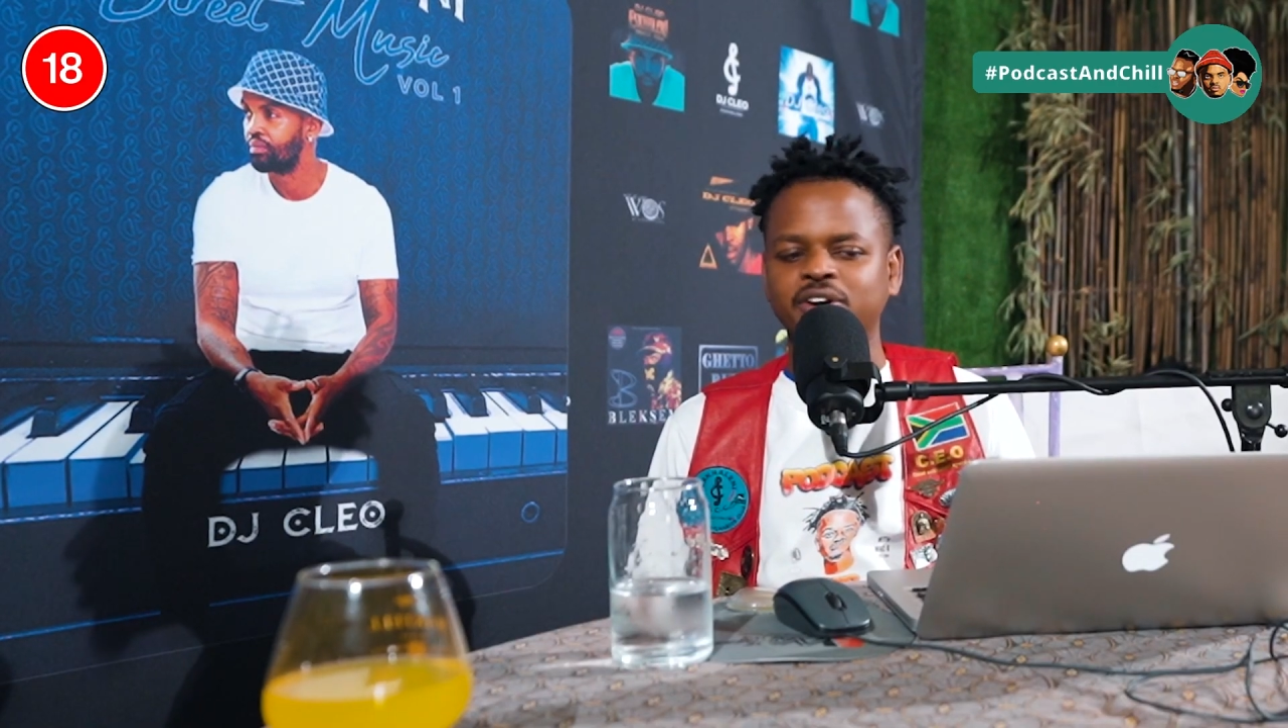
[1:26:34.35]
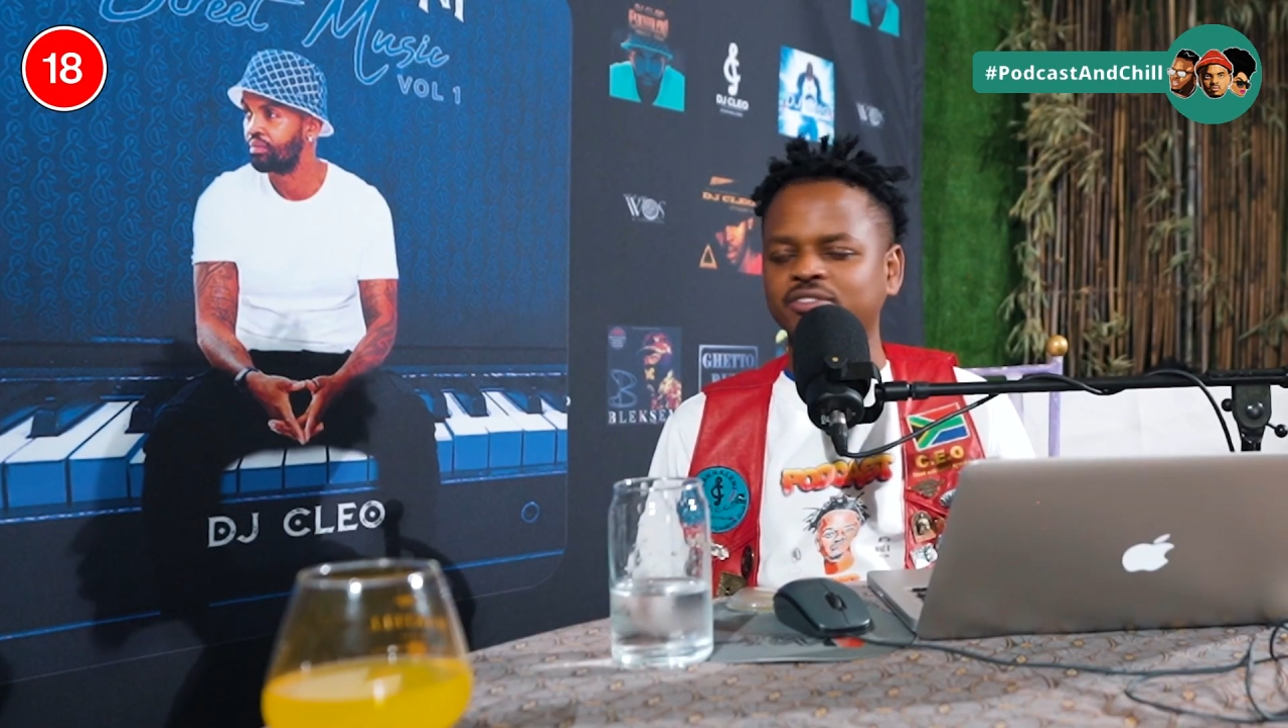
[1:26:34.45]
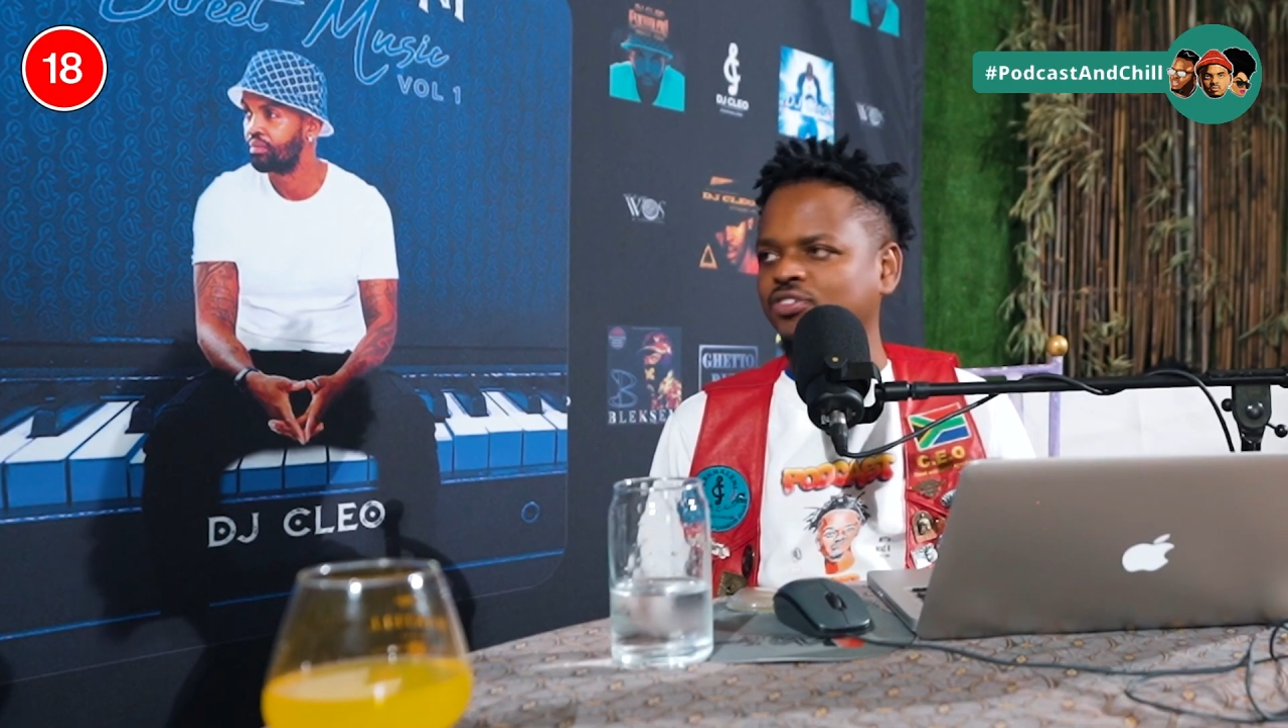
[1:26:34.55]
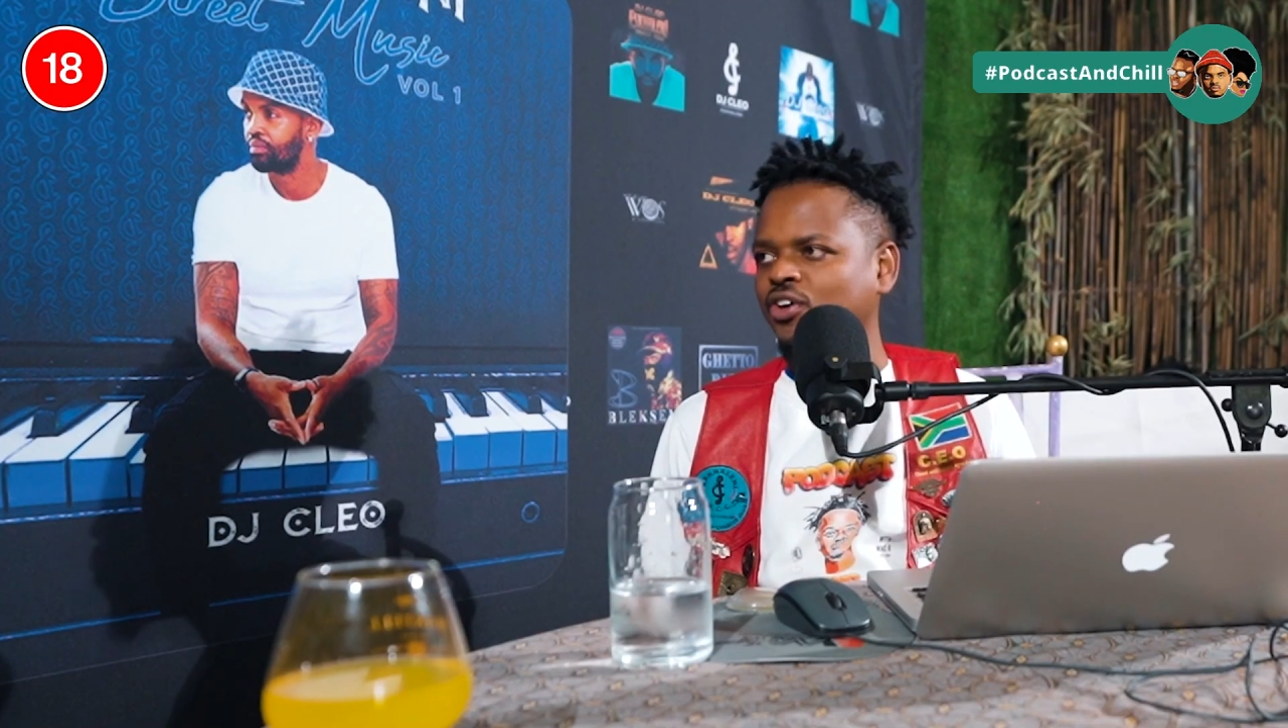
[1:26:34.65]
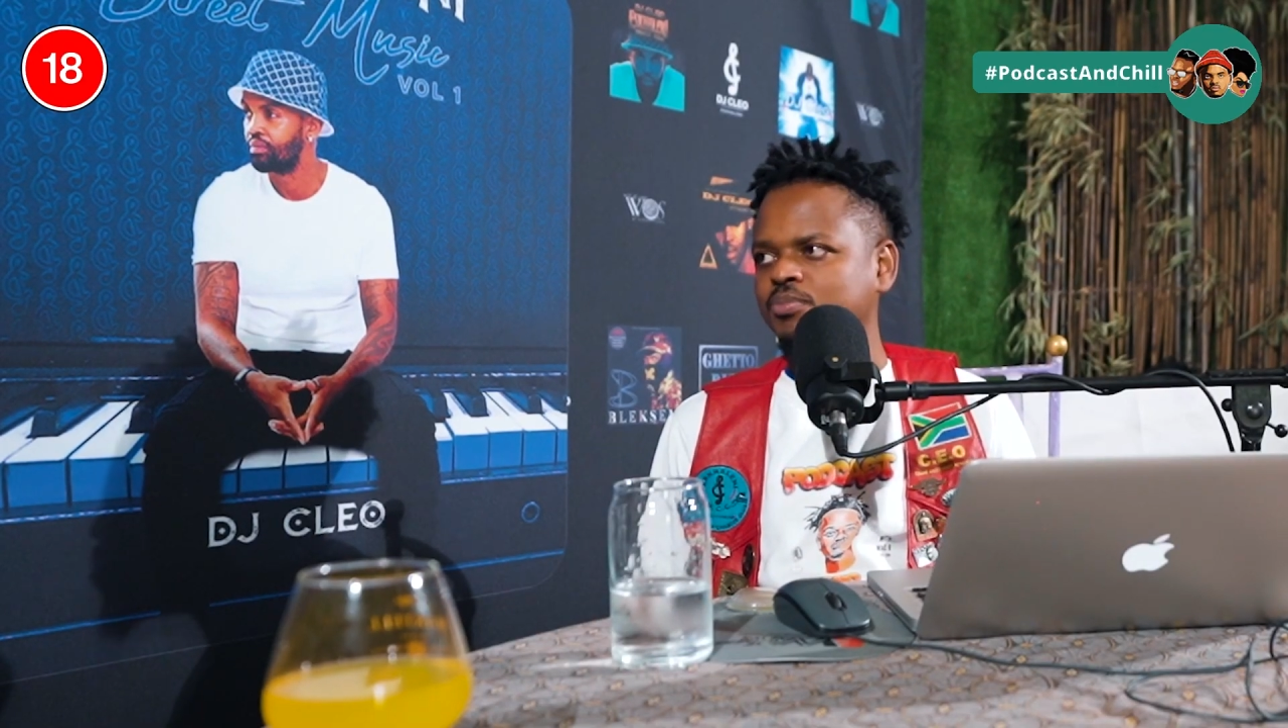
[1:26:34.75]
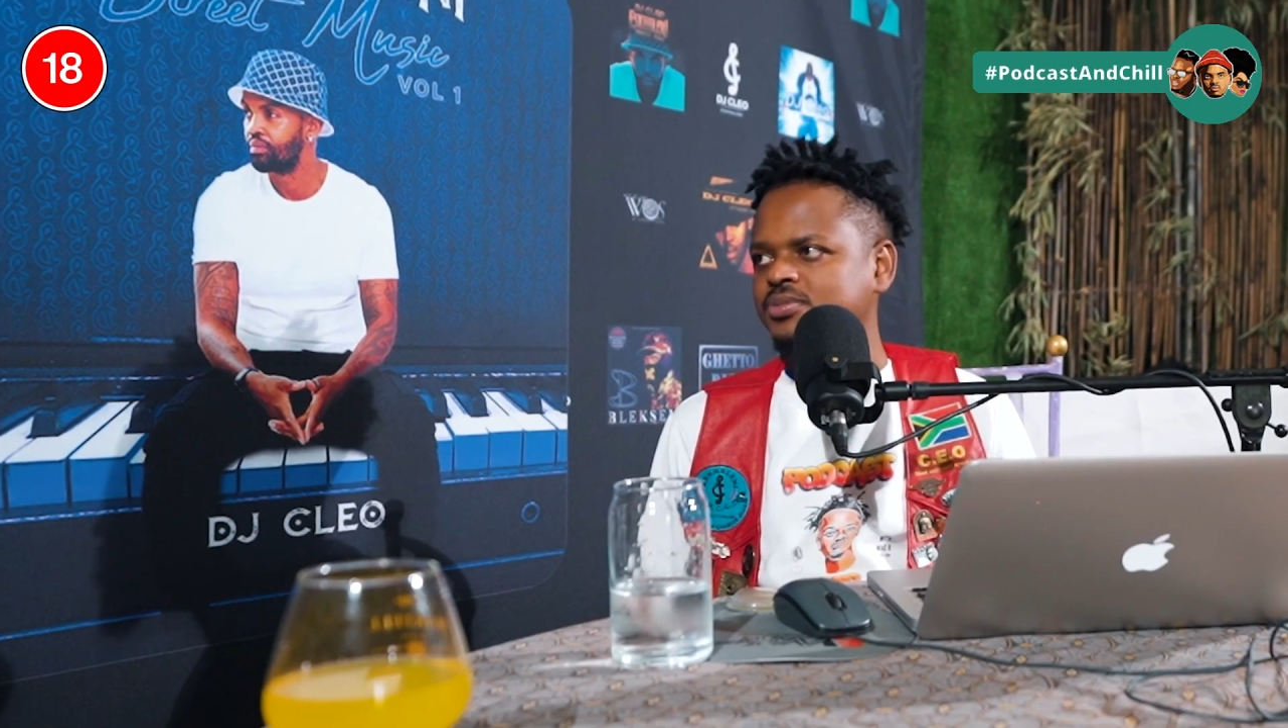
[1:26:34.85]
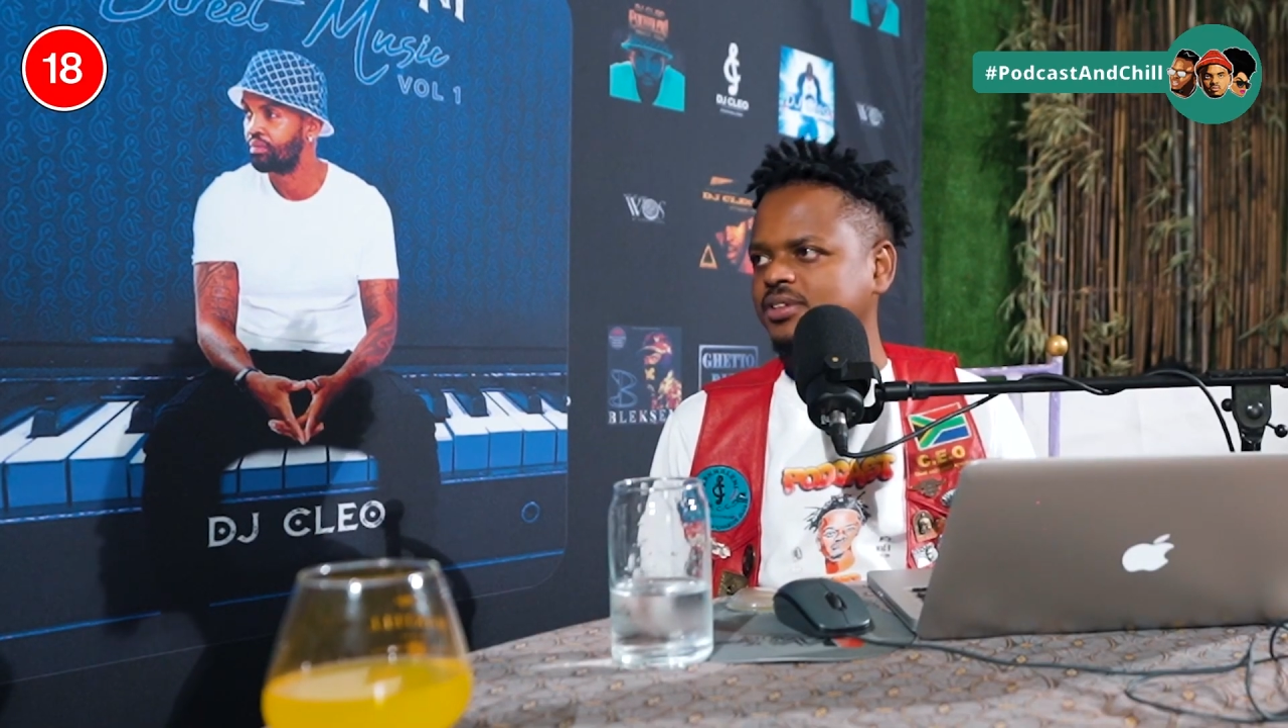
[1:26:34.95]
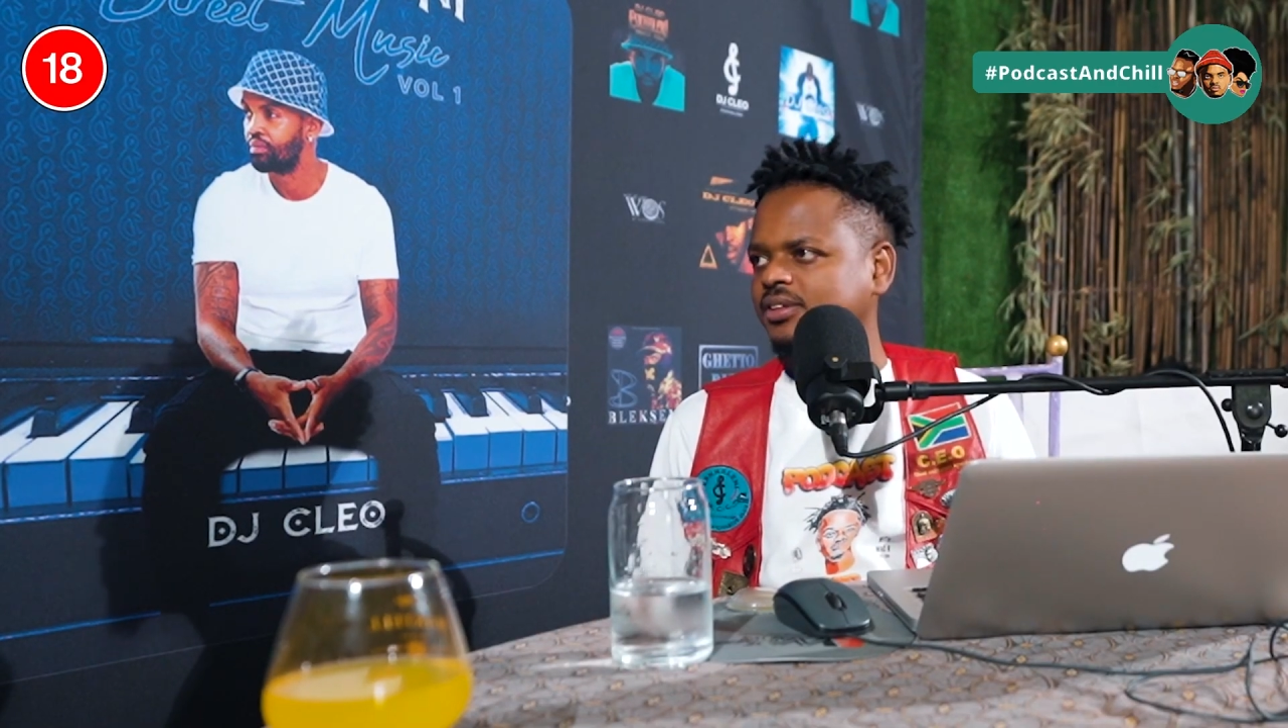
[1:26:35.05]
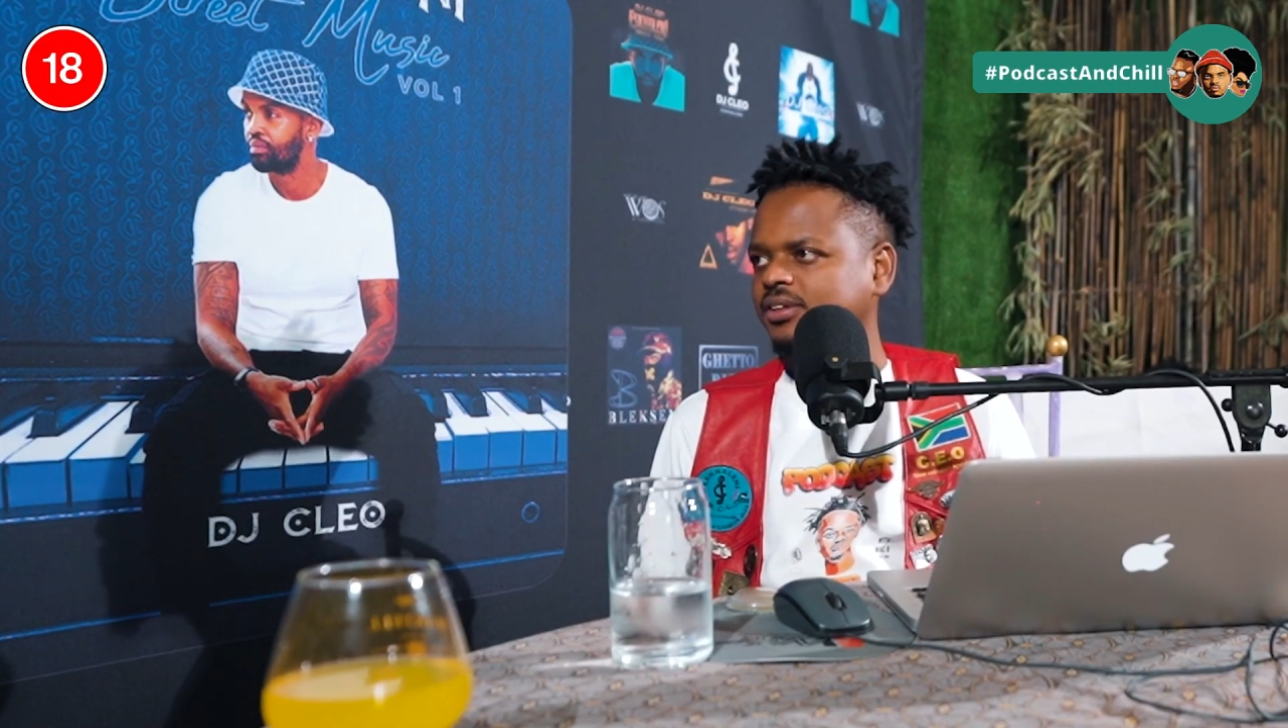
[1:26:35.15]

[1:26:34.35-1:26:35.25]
flops.